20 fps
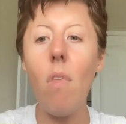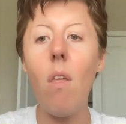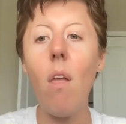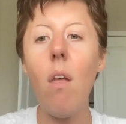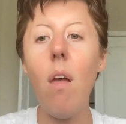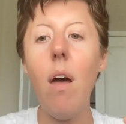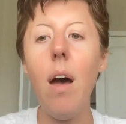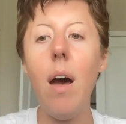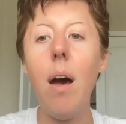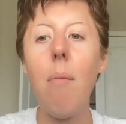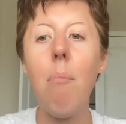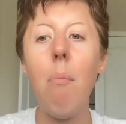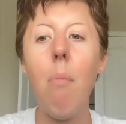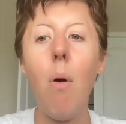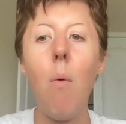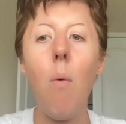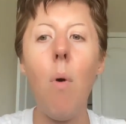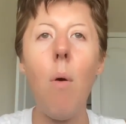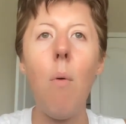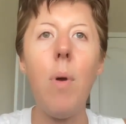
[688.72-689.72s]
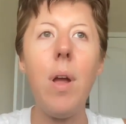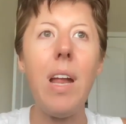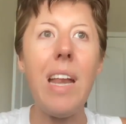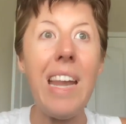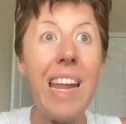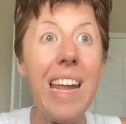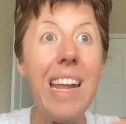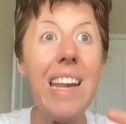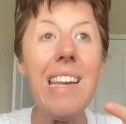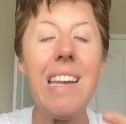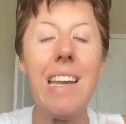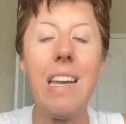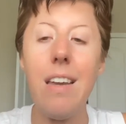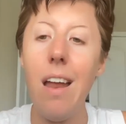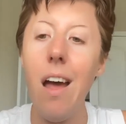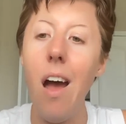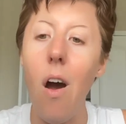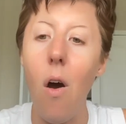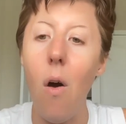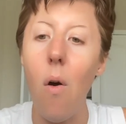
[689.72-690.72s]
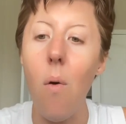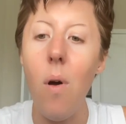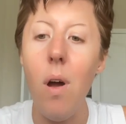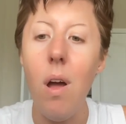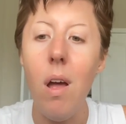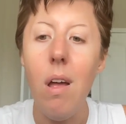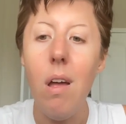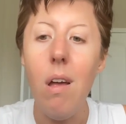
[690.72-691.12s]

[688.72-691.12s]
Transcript: But what we need to know,